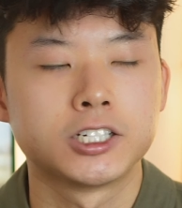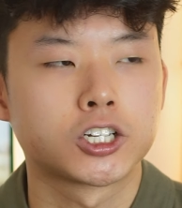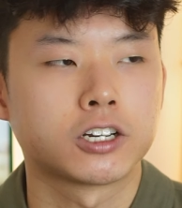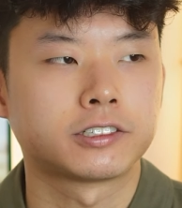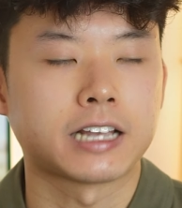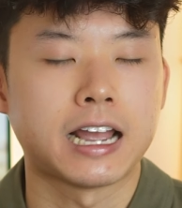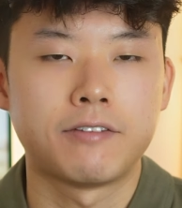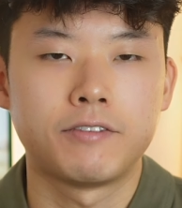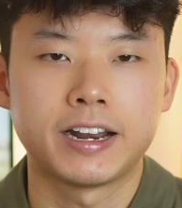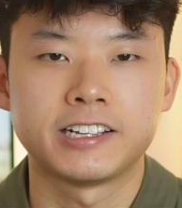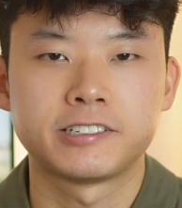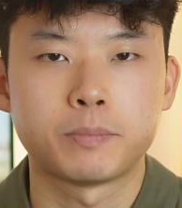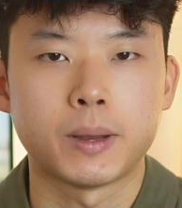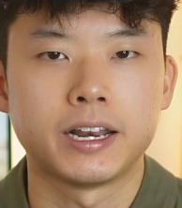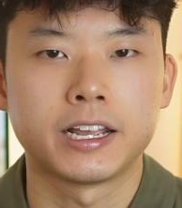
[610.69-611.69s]
just everyday
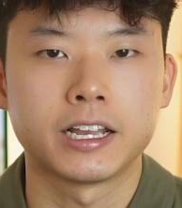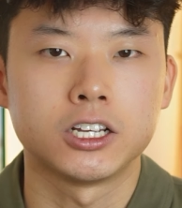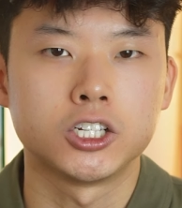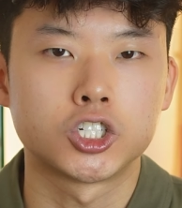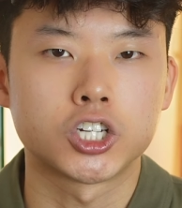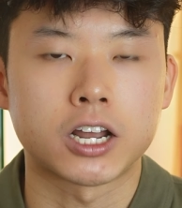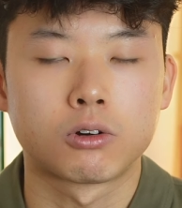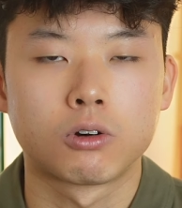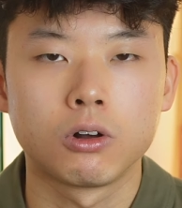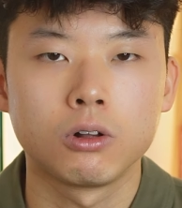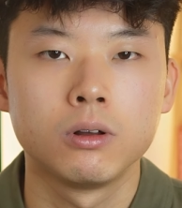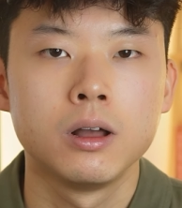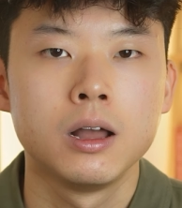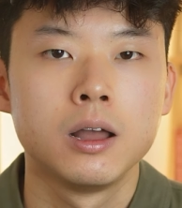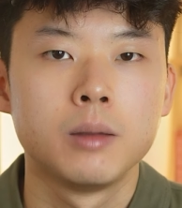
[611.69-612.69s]
spending in
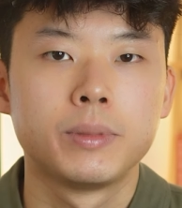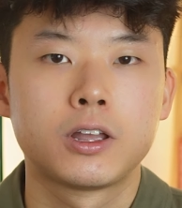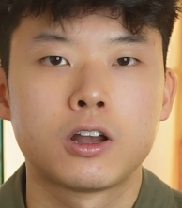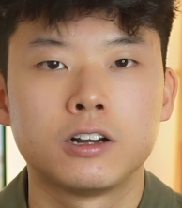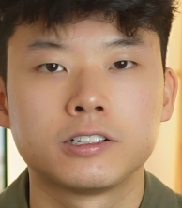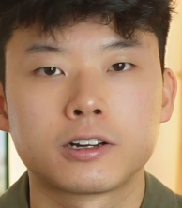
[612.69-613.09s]
general because